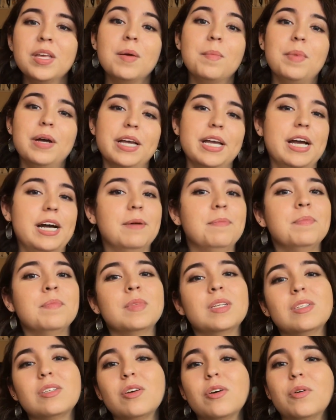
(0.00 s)
But yeah,
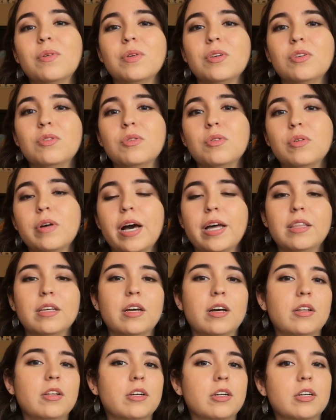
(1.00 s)
so you'll add the
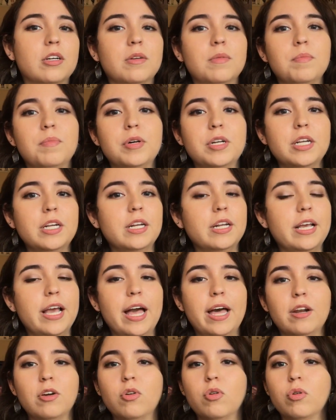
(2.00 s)
color, put it in a
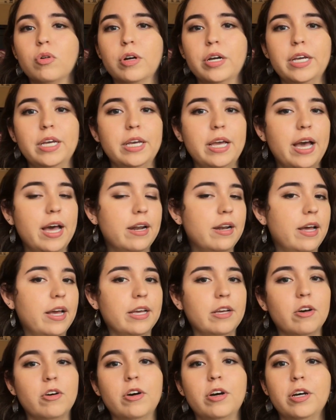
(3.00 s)
category, add an
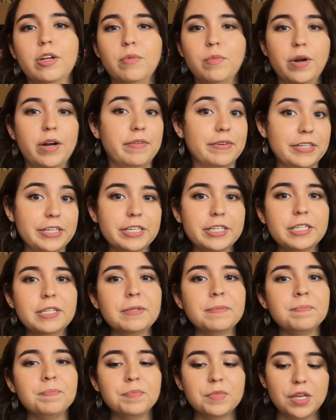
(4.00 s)
icon, whatever.
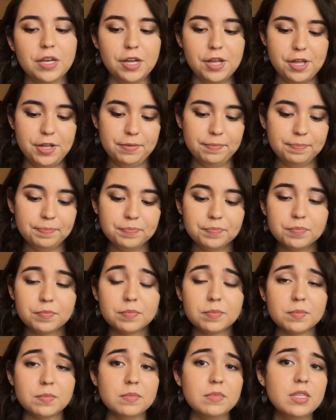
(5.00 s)
And
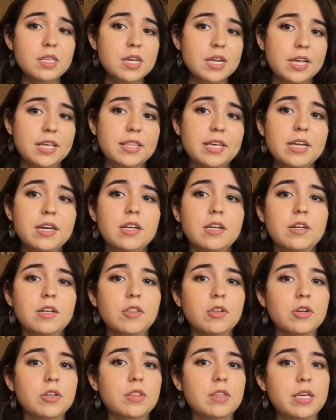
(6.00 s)
then
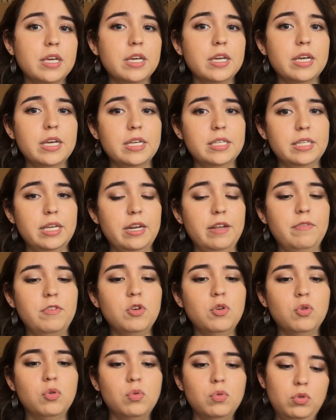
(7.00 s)
another thing is that if
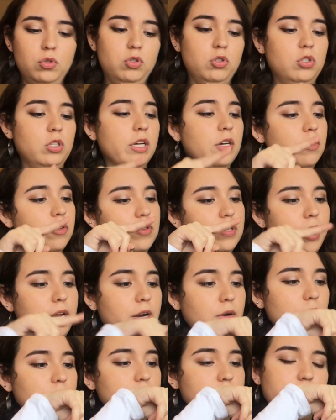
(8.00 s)
you click on those
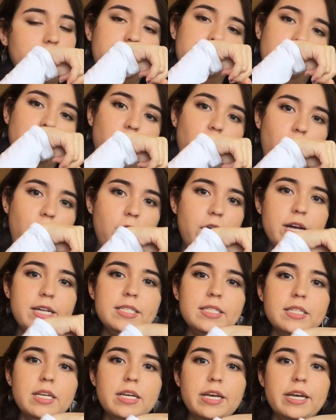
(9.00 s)
arrows that kind of
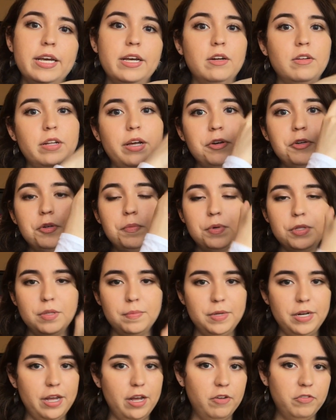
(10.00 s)
cross, it'll allow you to put
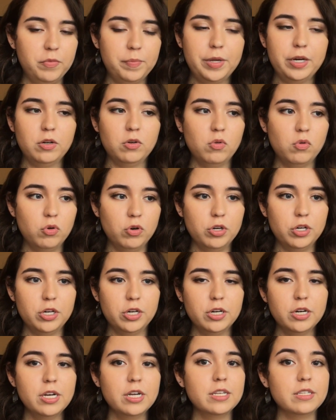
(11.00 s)
them in alphabetical
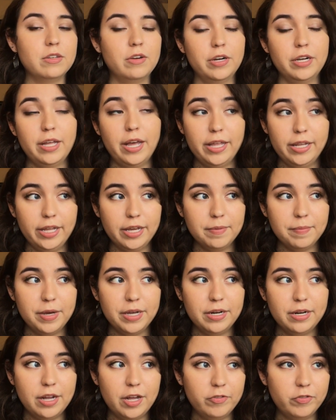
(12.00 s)
order. Sorry, I like
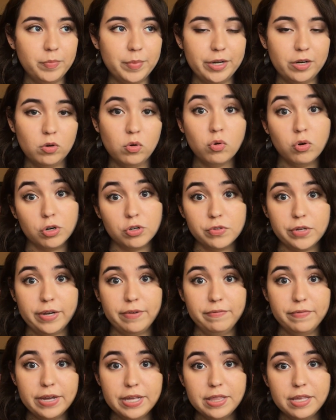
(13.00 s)
mine in alphabetical order so I
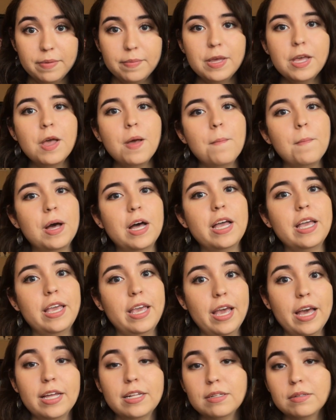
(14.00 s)
can find them. But
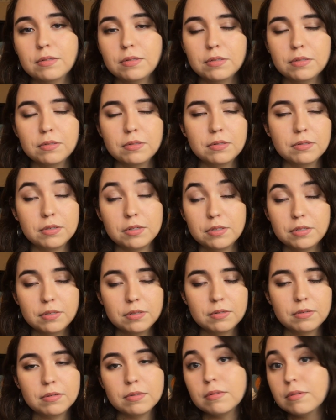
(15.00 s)
yeah,
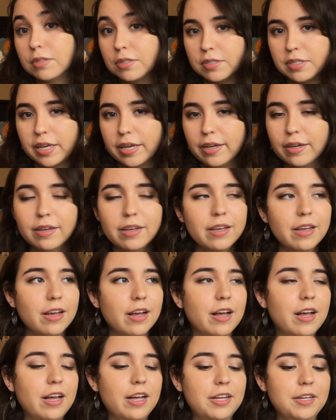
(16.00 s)
I'm just saying.
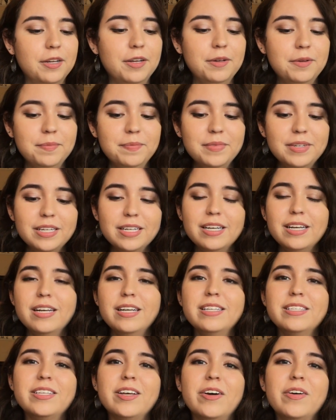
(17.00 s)

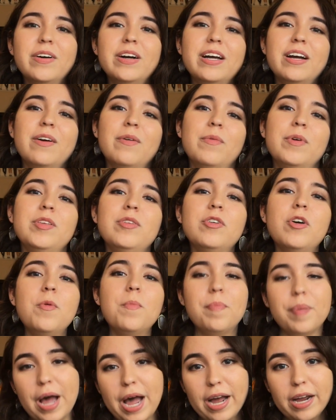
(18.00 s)
So when you go
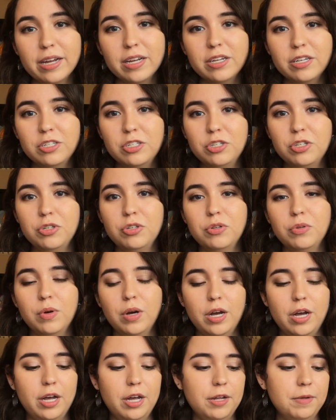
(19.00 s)
back to
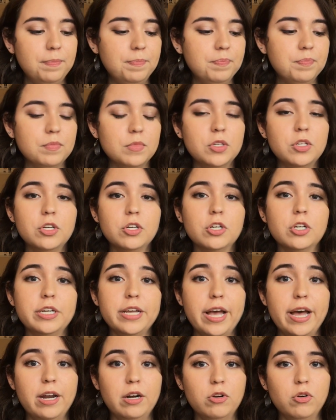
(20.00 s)
your
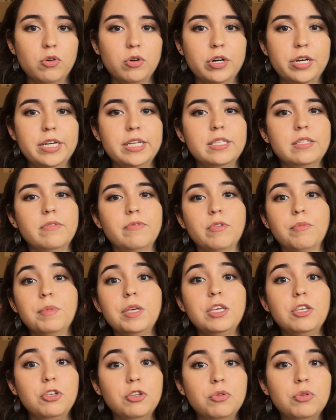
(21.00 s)
categories from
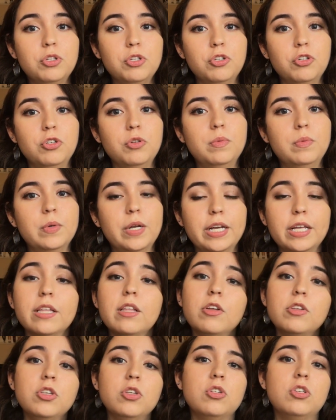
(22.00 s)
YouTube, when I click
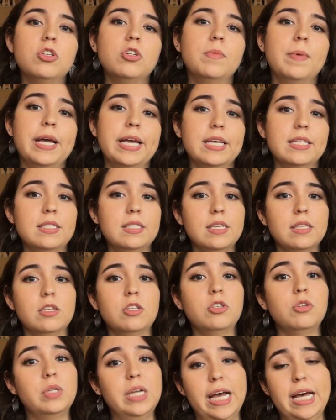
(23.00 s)
on YouTube, I can see the
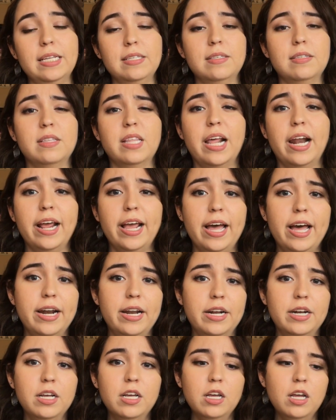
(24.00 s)
two tasks that I
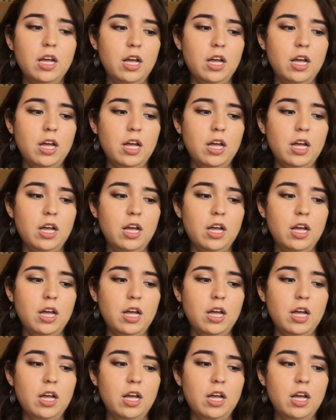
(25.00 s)
added,